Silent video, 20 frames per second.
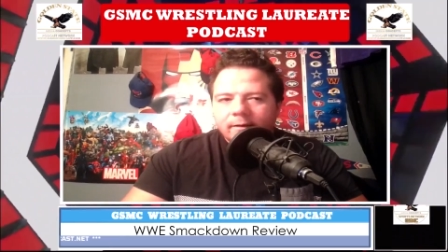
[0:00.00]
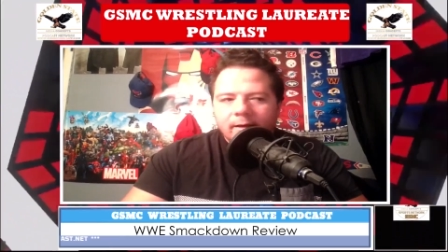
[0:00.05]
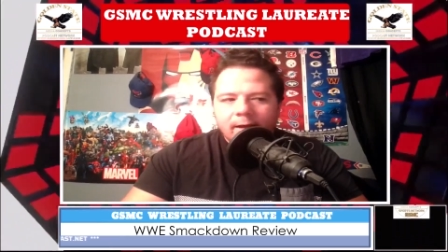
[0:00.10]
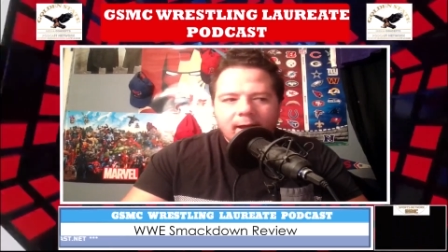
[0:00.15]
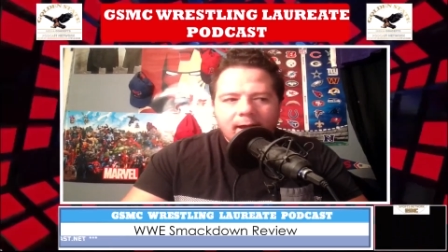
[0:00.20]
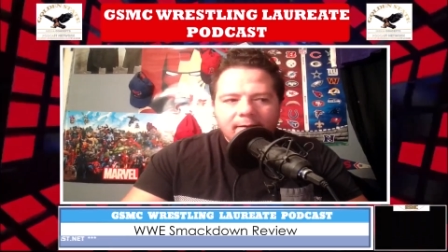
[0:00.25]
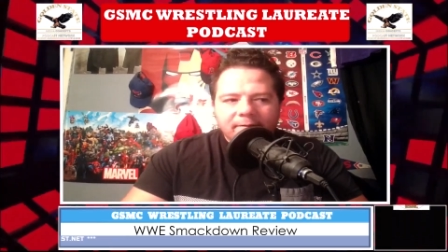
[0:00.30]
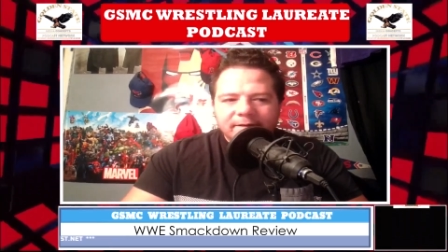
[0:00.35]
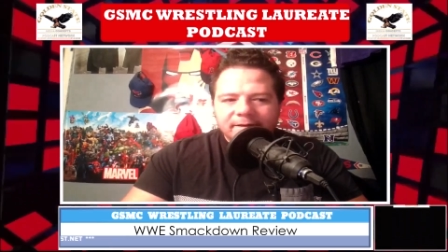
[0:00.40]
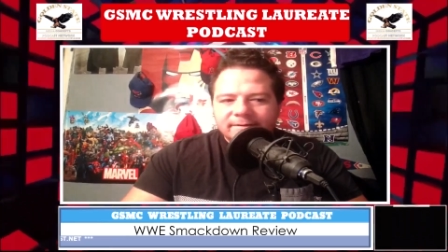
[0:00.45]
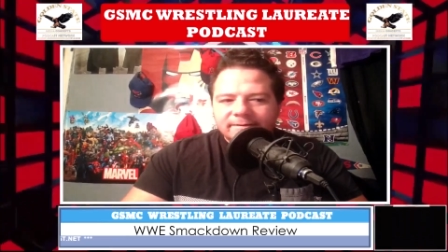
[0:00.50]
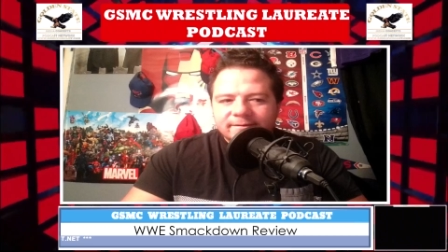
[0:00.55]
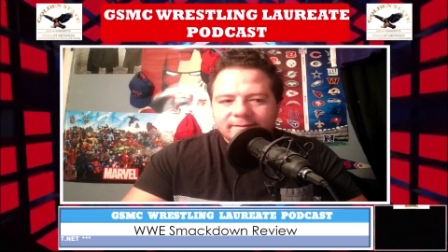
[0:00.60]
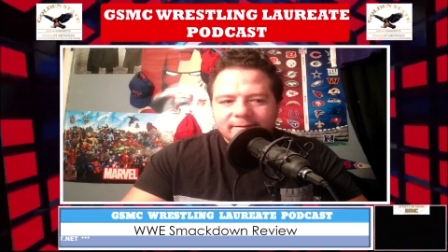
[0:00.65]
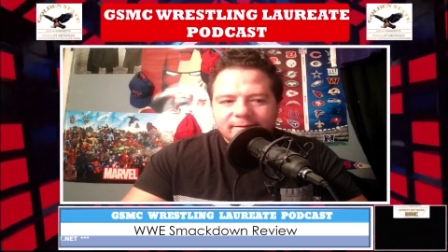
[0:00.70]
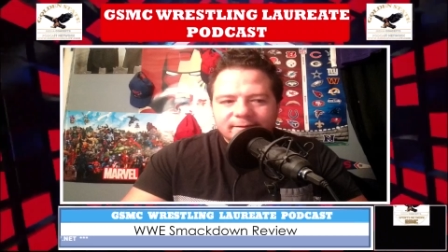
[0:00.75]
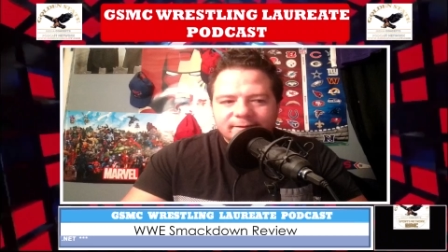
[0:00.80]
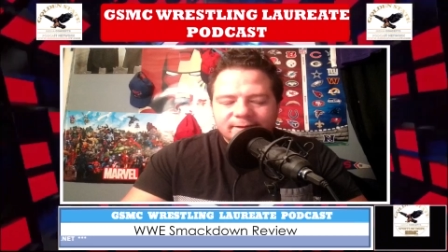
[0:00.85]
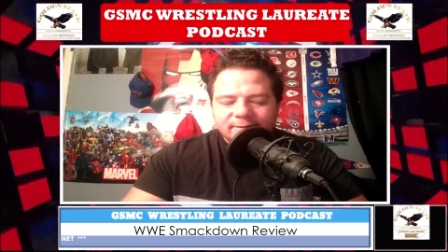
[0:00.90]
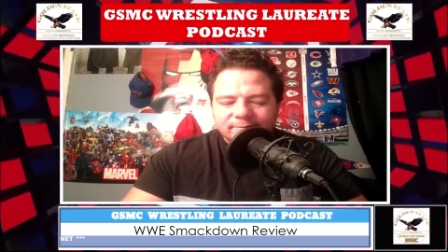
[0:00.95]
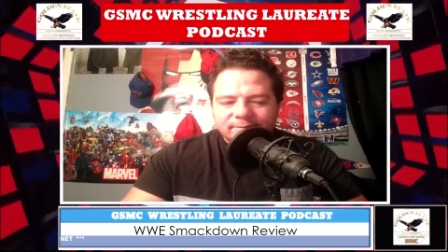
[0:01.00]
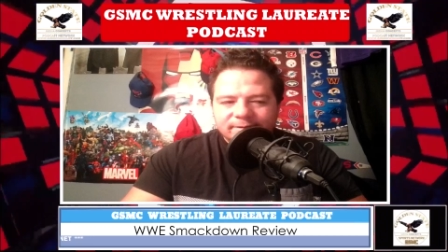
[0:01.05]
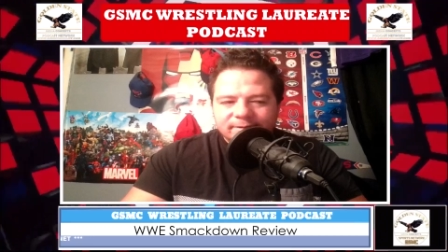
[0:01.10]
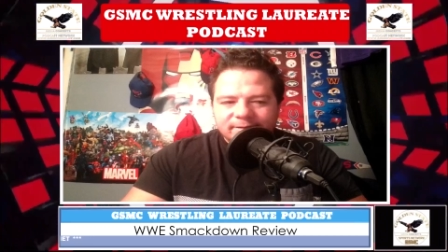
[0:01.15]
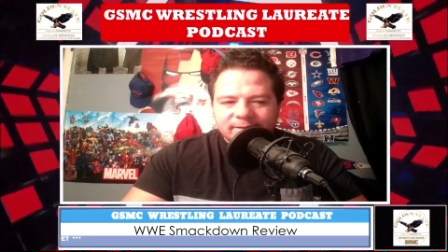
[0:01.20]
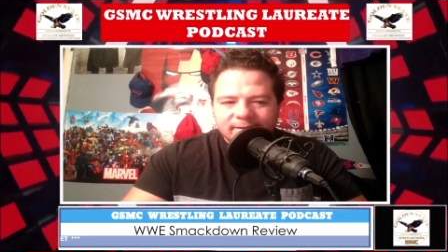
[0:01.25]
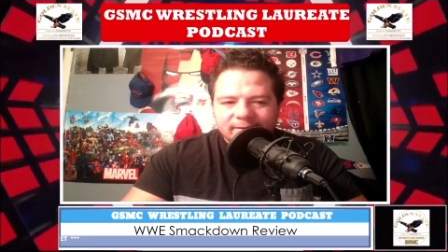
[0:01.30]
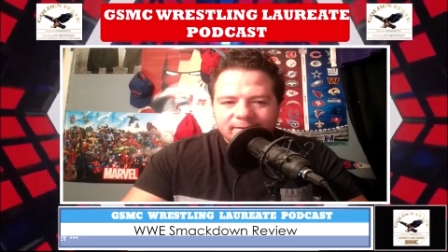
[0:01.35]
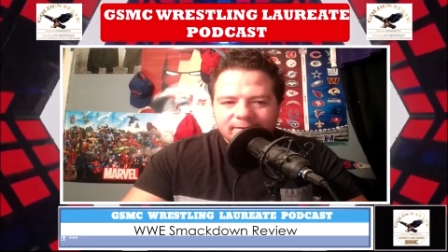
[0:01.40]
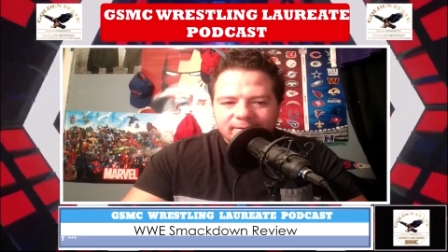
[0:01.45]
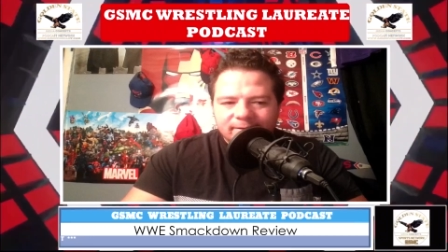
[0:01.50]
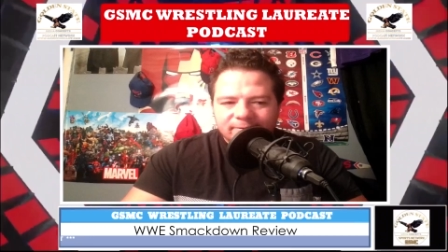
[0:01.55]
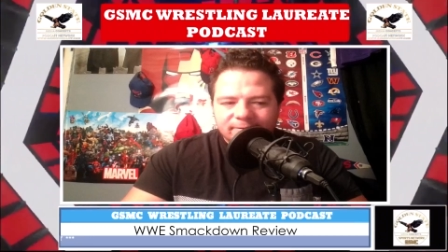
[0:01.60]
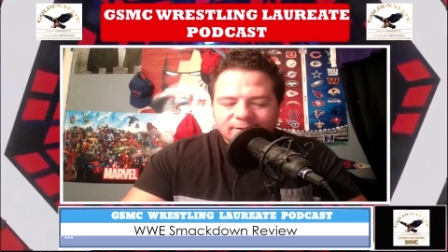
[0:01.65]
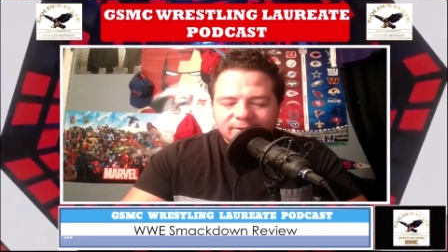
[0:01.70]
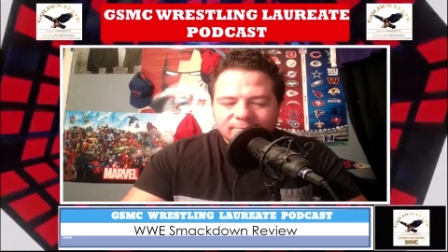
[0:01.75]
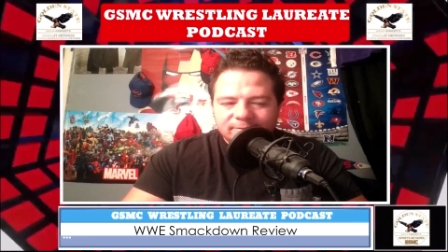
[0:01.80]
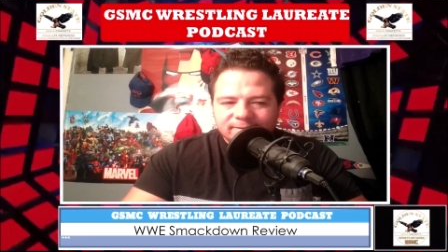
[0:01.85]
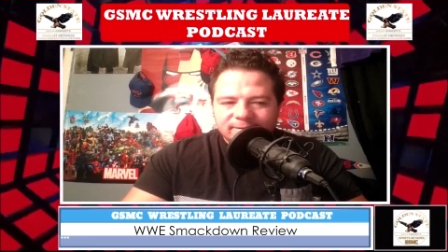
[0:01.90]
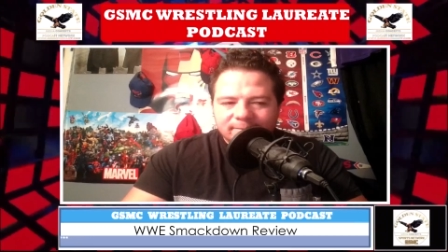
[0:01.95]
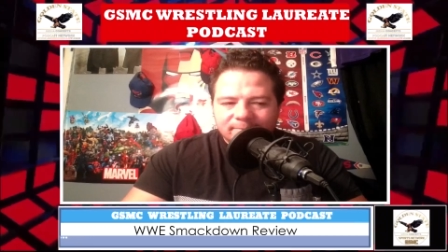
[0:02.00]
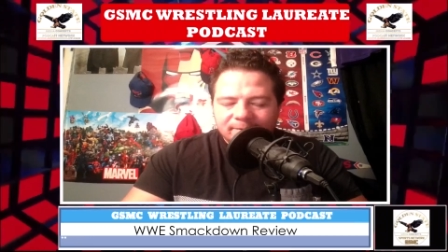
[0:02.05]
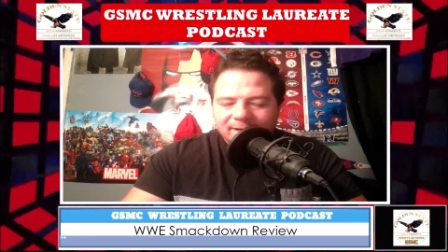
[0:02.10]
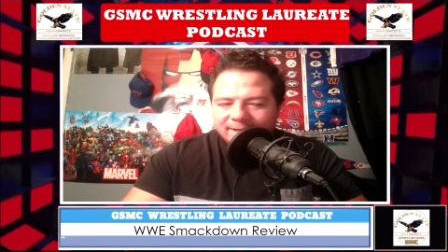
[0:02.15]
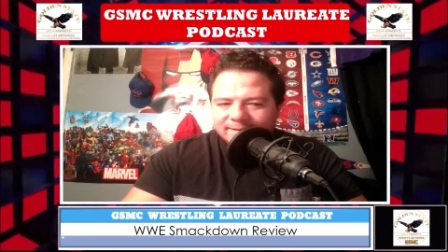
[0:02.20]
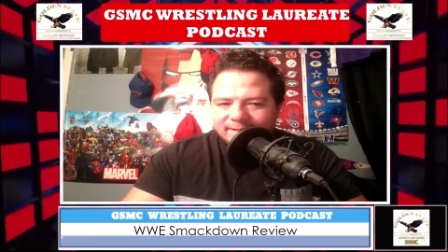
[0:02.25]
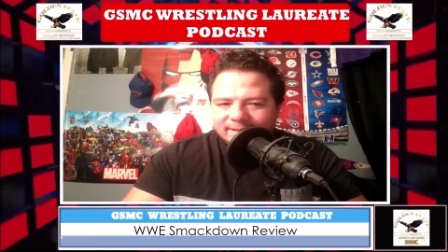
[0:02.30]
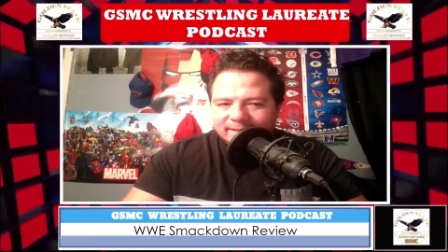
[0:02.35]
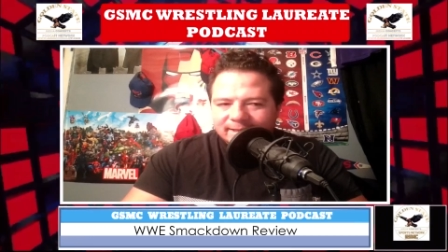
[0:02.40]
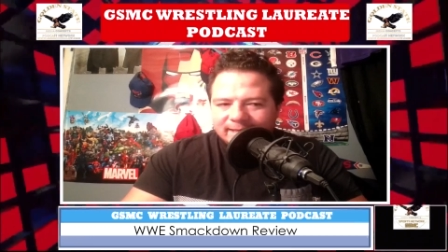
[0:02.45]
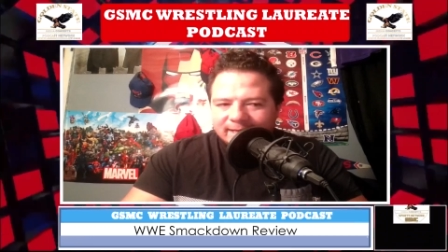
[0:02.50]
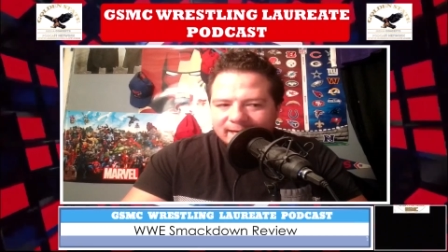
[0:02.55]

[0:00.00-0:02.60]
Uh, obviously, she was uh, you know she was amazing